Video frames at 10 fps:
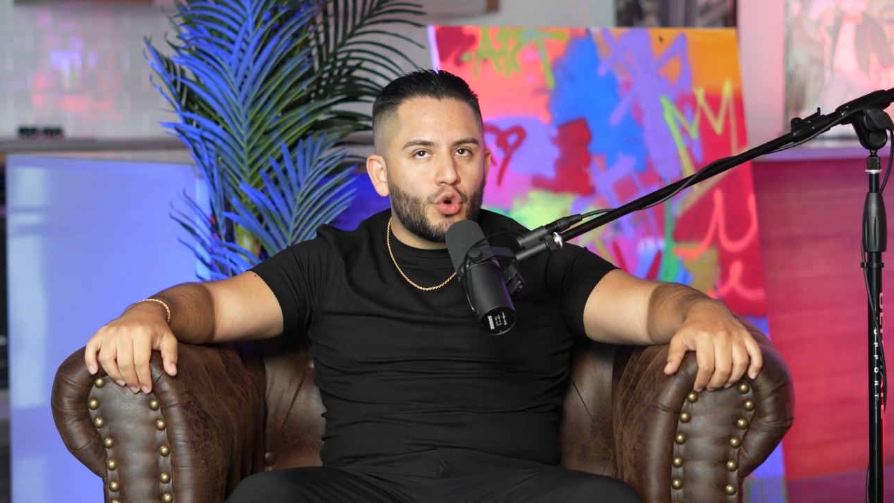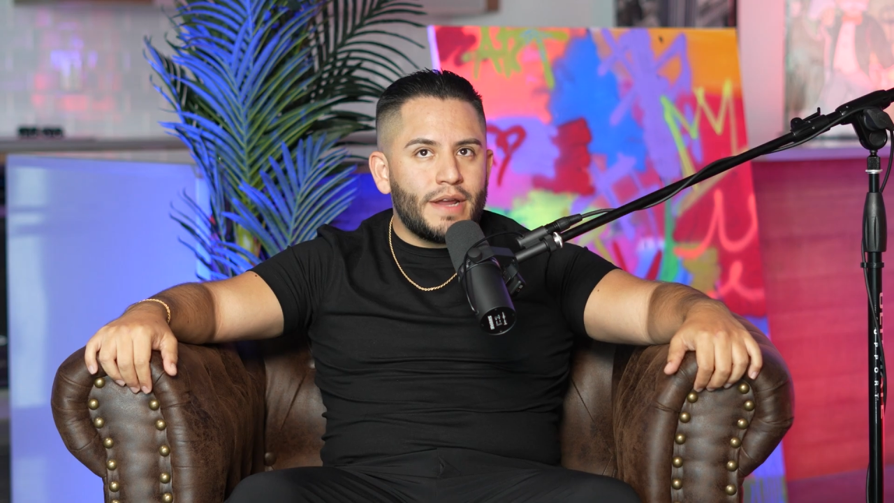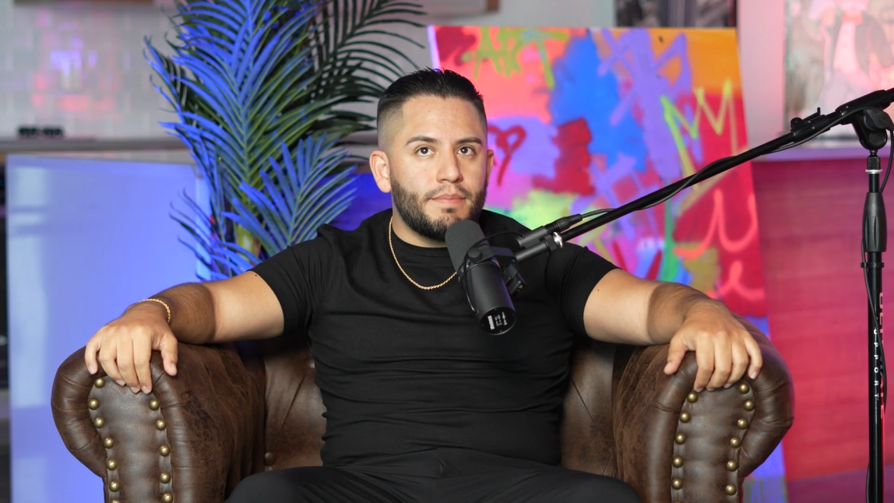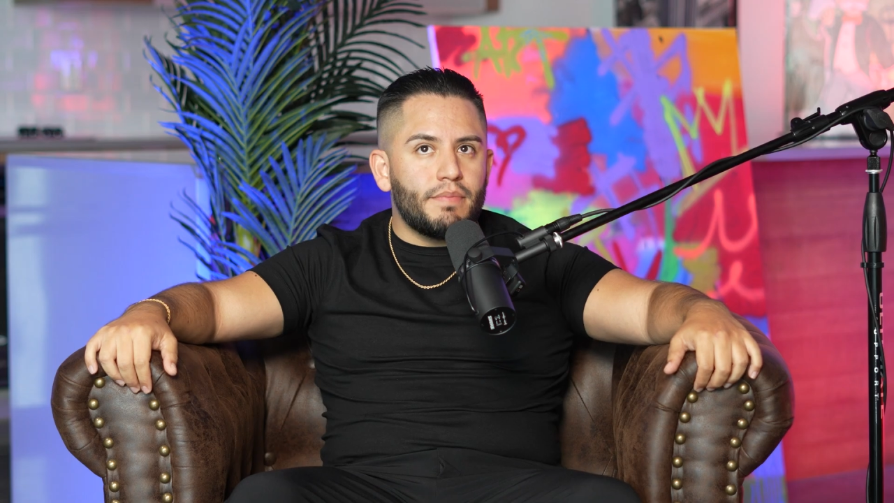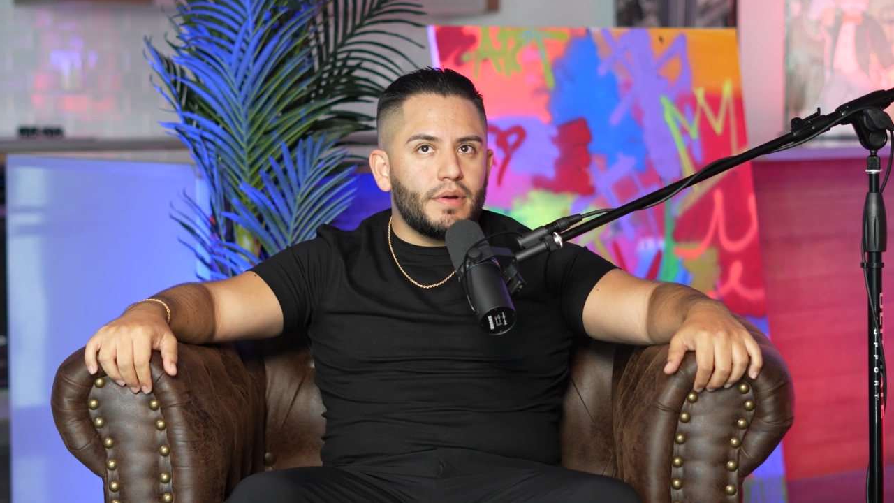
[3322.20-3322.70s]

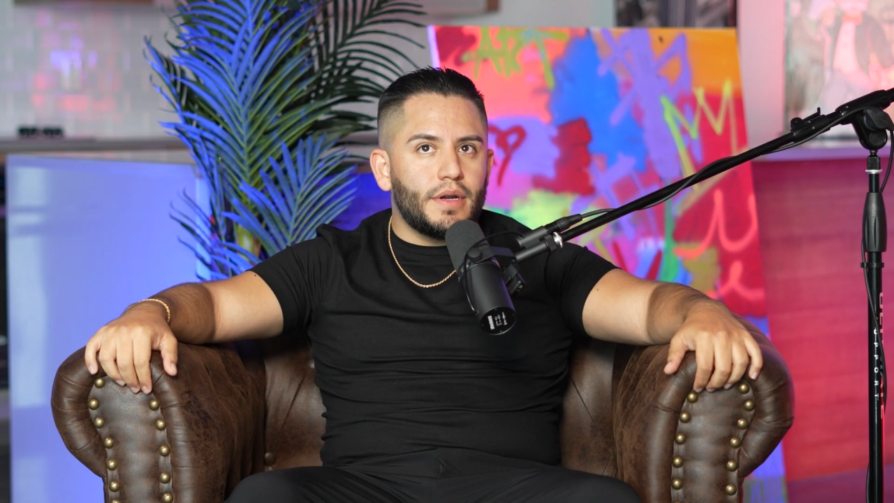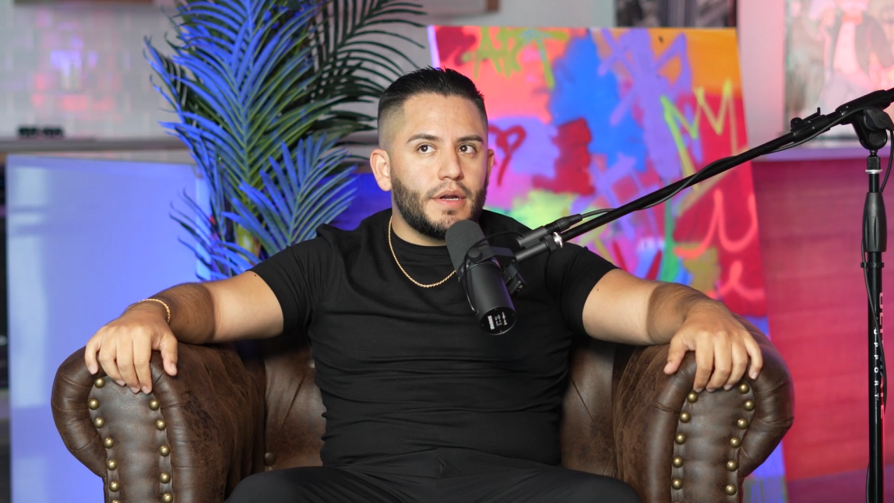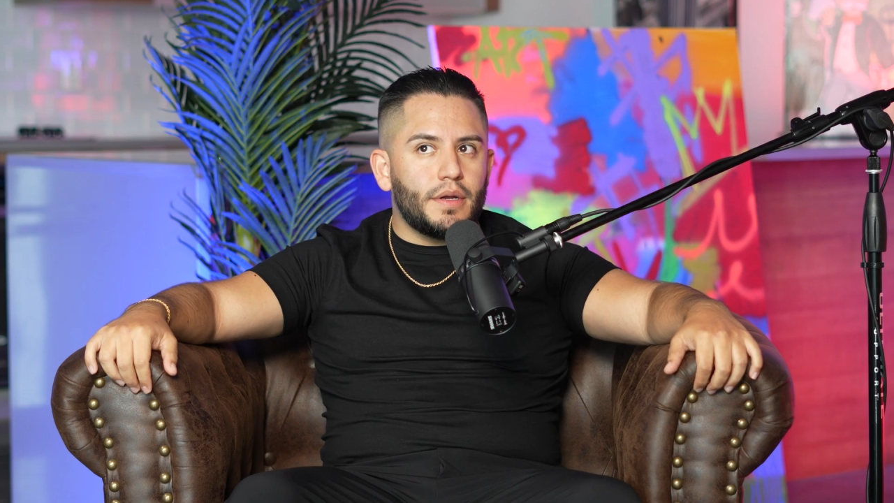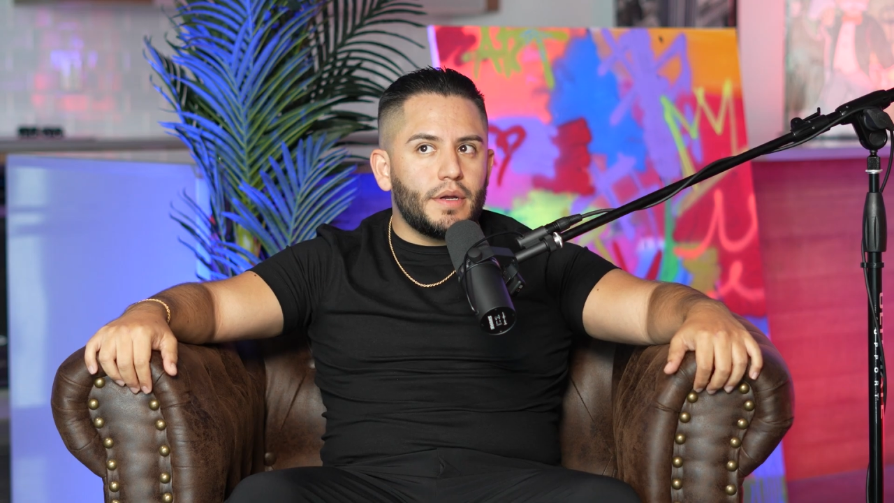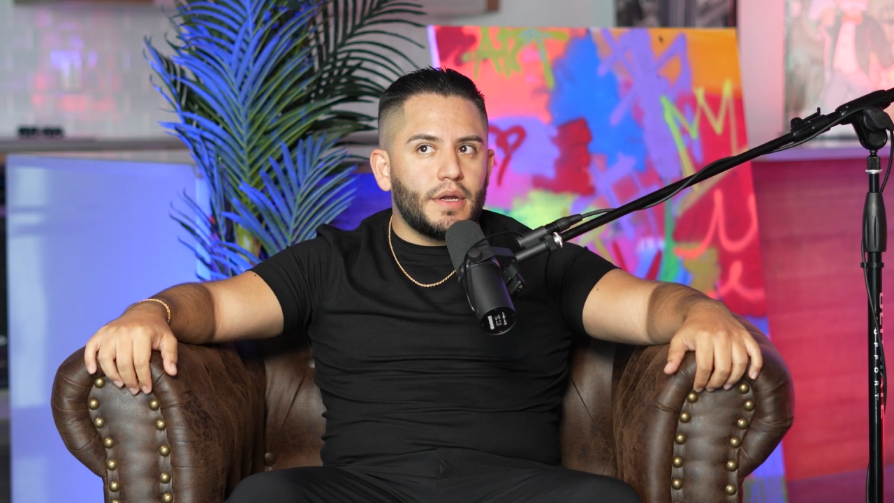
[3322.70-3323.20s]
great.
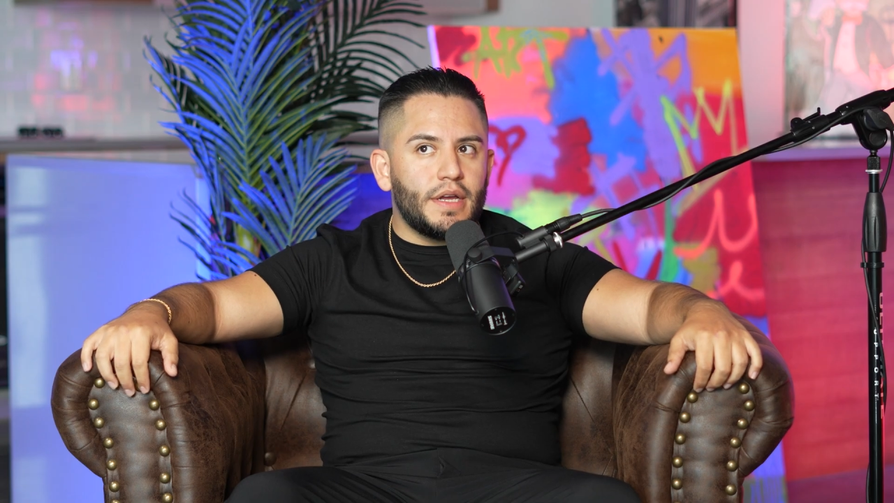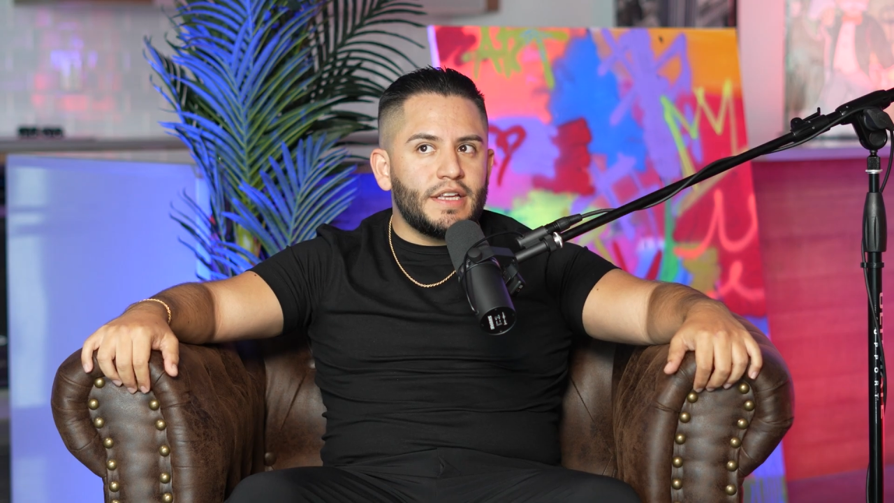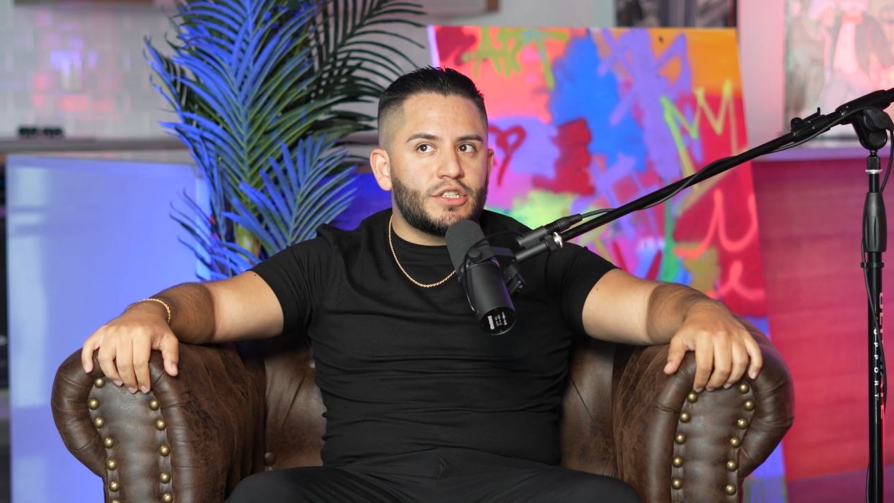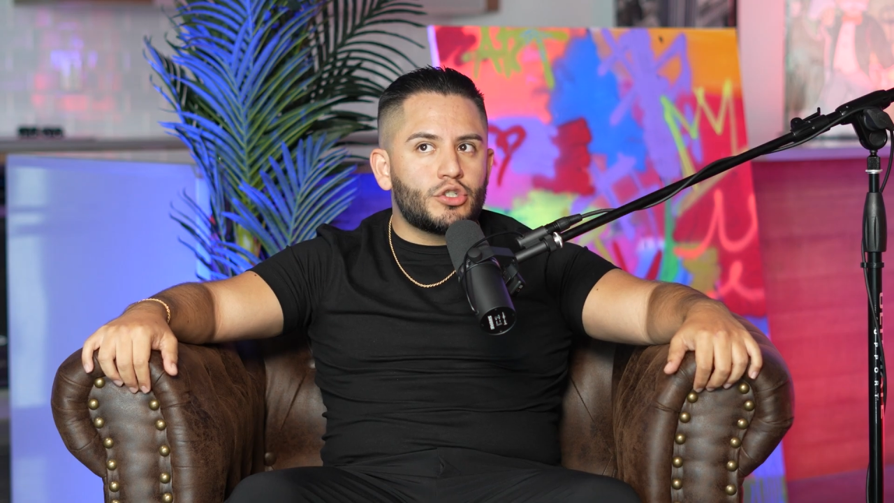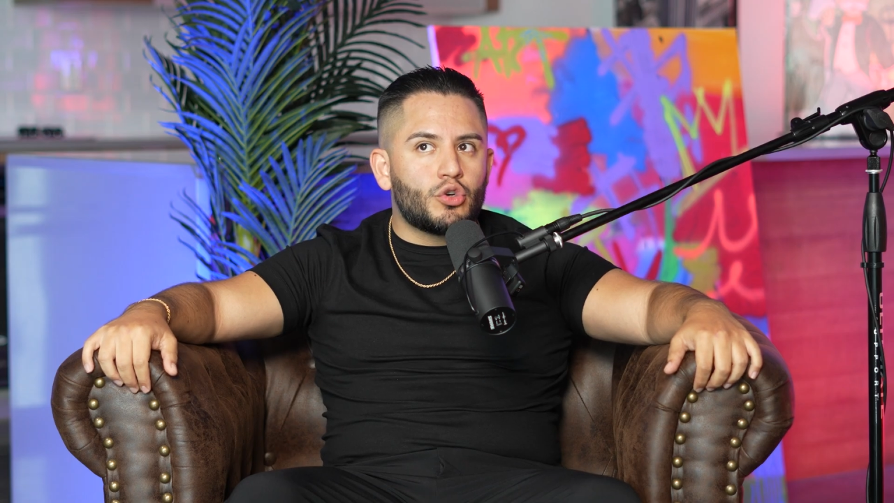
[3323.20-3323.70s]
It's